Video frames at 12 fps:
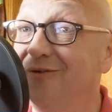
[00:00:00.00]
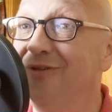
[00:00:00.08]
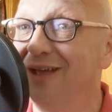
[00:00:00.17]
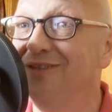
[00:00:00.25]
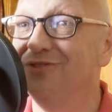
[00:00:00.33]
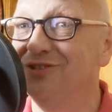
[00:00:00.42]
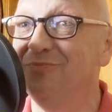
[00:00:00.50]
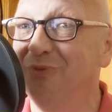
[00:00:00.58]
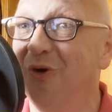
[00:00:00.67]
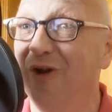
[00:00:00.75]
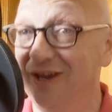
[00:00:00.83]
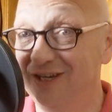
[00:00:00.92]
Well, that was the
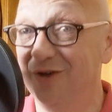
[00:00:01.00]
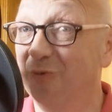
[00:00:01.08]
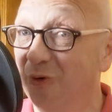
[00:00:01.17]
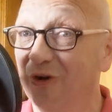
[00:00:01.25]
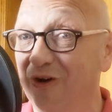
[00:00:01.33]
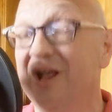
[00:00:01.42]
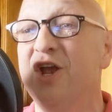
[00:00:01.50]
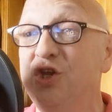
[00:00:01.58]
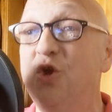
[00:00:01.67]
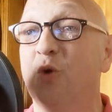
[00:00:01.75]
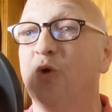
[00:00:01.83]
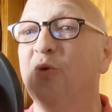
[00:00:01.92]
point. You weren't.
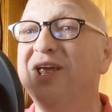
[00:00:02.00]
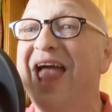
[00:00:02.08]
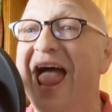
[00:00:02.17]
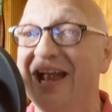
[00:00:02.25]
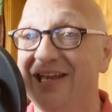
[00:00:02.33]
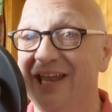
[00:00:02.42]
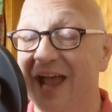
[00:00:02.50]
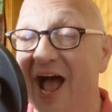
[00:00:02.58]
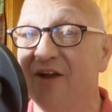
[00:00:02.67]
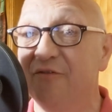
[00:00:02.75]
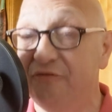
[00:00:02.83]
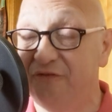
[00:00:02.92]
You were reacting
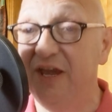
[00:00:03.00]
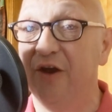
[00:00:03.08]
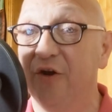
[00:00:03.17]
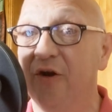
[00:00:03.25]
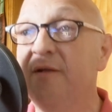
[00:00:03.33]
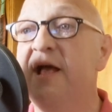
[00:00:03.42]
out of fear.